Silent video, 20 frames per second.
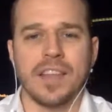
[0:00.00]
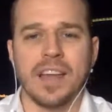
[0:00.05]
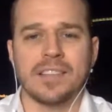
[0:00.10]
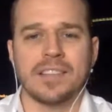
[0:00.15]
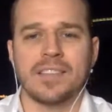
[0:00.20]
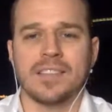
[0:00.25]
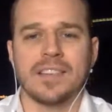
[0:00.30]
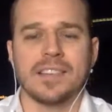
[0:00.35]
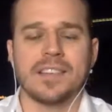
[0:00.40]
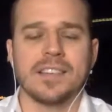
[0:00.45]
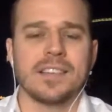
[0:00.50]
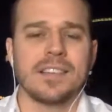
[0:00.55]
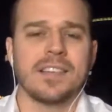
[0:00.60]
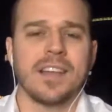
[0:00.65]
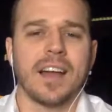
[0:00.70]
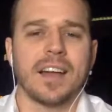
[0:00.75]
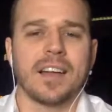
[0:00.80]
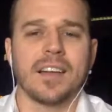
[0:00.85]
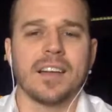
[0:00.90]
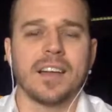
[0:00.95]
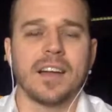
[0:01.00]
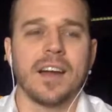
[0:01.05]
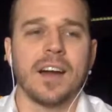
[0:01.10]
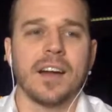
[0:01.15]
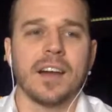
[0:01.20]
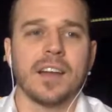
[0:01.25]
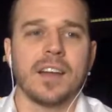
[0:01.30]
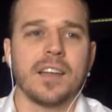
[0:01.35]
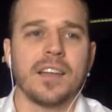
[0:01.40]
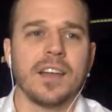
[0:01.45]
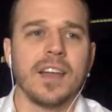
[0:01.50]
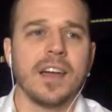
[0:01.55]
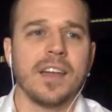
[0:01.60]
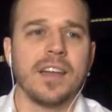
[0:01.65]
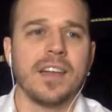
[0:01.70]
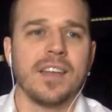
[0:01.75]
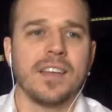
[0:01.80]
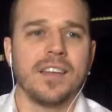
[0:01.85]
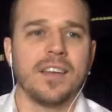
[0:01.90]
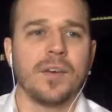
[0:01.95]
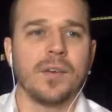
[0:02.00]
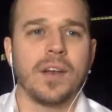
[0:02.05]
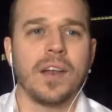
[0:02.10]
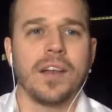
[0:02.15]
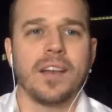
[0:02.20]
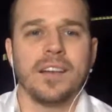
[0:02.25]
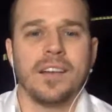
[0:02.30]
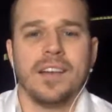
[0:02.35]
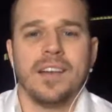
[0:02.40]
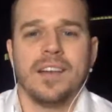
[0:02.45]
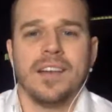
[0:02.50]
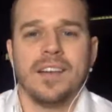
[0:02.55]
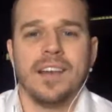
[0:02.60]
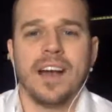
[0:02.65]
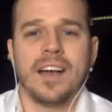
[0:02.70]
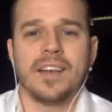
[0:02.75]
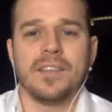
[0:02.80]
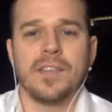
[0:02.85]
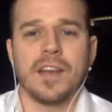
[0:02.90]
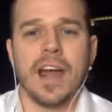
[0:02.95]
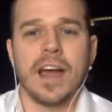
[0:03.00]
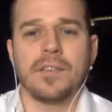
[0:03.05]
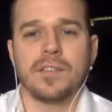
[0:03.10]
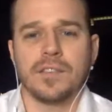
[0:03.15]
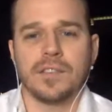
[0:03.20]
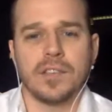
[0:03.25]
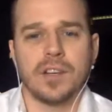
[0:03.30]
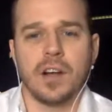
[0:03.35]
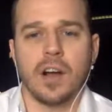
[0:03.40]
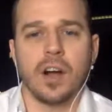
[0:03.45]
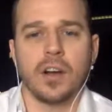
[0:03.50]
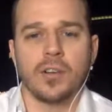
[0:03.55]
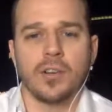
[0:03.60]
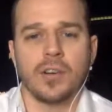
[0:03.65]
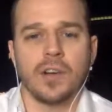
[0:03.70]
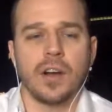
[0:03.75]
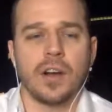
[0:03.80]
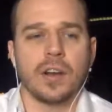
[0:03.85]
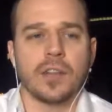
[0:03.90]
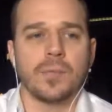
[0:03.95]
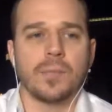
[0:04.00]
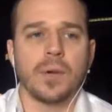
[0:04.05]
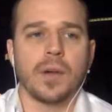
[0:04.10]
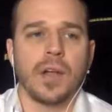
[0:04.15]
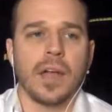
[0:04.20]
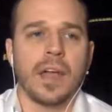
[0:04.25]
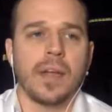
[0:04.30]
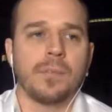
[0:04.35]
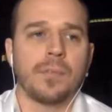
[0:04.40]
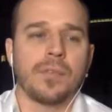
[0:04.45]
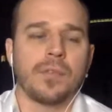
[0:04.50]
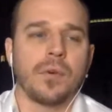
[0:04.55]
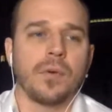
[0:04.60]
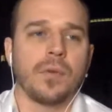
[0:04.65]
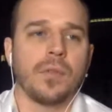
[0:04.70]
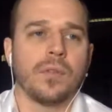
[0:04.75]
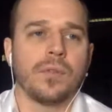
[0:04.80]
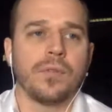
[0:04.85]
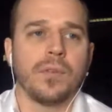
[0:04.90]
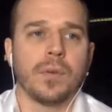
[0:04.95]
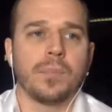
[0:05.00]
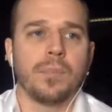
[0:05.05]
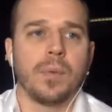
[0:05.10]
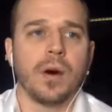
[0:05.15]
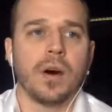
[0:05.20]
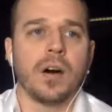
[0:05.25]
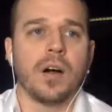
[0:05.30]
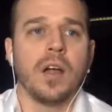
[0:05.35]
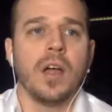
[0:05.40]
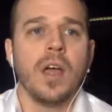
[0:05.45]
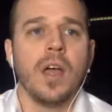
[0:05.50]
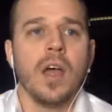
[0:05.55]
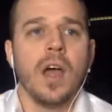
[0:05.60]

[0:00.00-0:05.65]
That's just not going to cut it. You got, not even averaging 100 yards per game throwing the football.